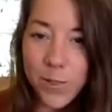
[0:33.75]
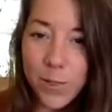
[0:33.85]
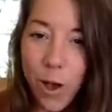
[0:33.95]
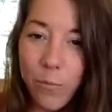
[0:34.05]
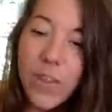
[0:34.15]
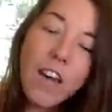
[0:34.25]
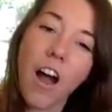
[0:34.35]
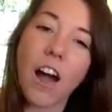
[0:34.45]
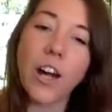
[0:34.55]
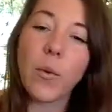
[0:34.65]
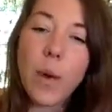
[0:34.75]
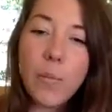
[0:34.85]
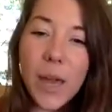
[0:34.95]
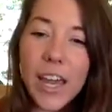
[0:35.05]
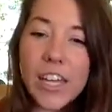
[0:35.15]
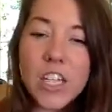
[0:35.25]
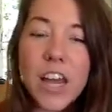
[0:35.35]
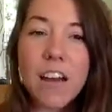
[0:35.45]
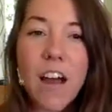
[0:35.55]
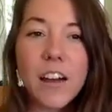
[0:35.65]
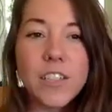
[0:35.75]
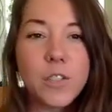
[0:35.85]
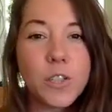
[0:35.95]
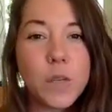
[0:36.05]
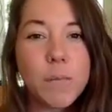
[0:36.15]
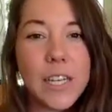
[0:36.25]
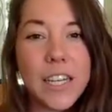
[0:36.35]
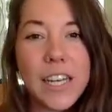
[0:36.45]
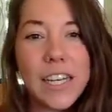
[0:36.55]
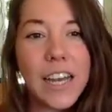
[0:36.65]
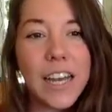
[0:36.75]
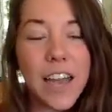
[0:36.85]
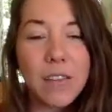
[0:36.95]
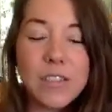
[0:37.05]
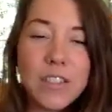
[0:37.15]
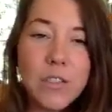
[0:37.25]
So on our webpage and on our social media accounts,